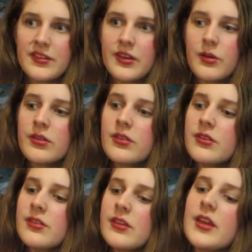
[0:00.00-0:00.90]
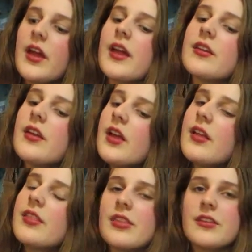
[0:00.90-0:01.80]
And you can see, and
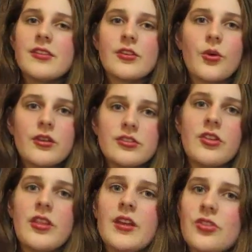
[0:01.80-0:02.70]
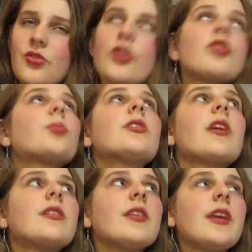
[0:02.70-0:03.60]
this is a question that is first
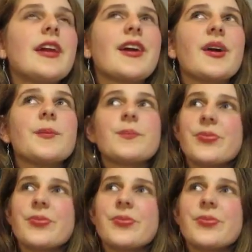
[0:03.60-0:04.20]
presented here,